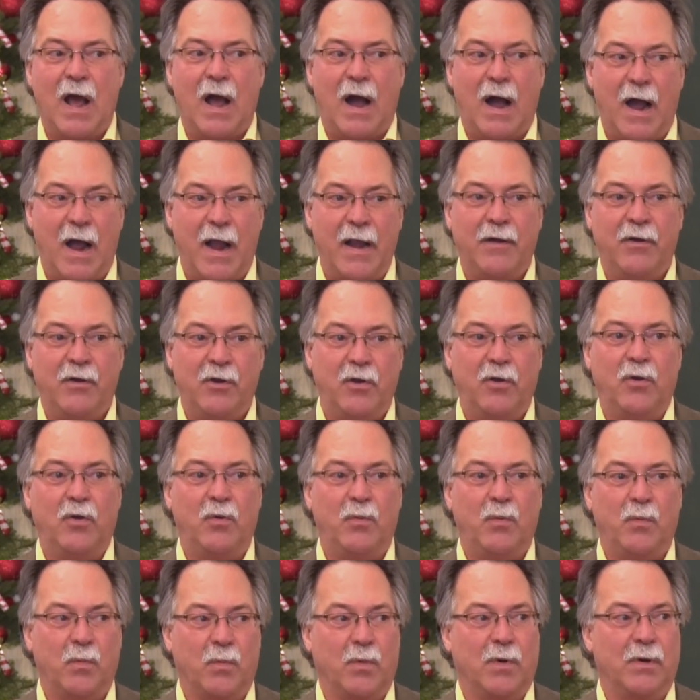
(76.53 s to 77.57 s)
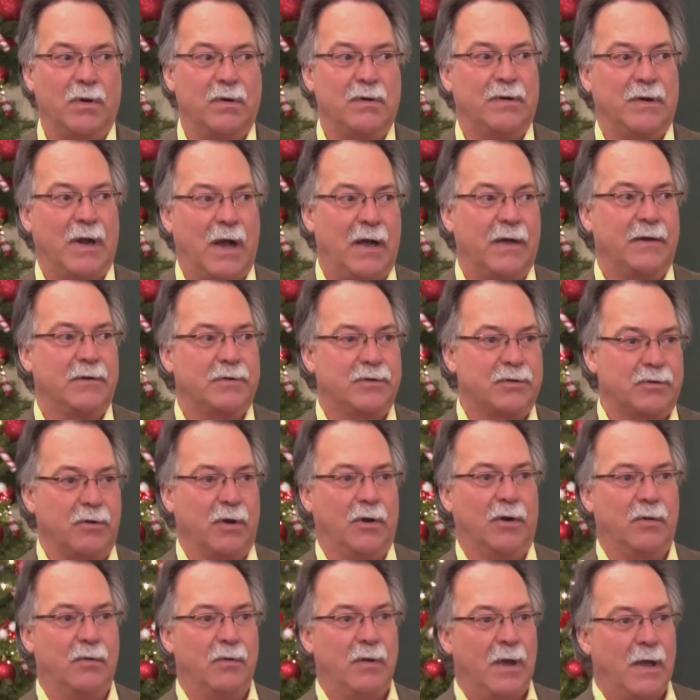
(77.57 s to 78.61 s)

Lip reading: I knew were not true.